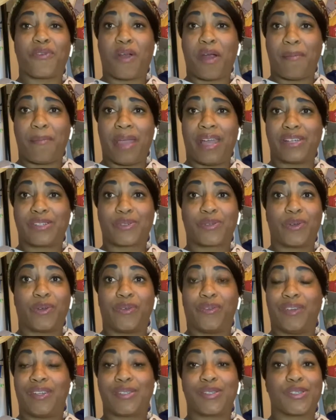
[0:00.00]
our magical
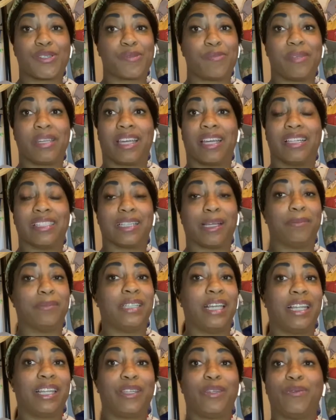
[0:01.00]
adventures because I'm
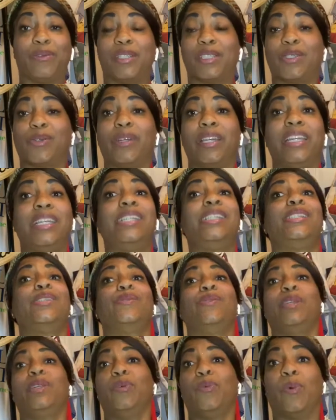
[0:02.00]
telling you in
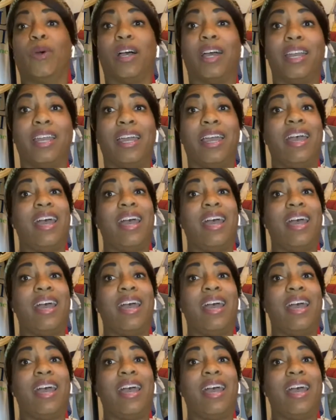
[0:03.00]
2021,